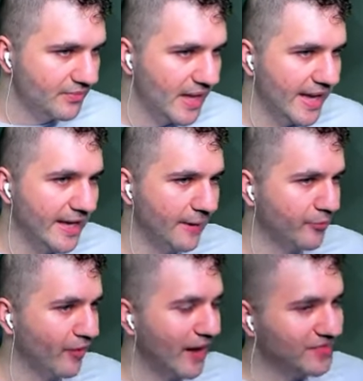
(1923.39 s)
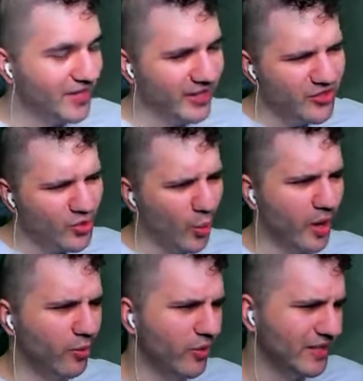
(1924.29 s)
And a pros another
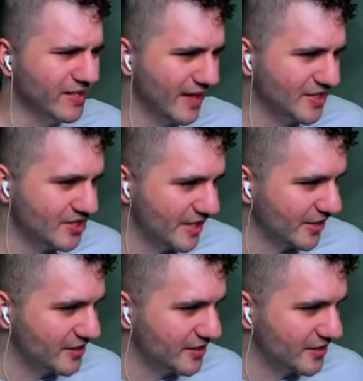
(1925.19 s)
one. Well, that's a legendary.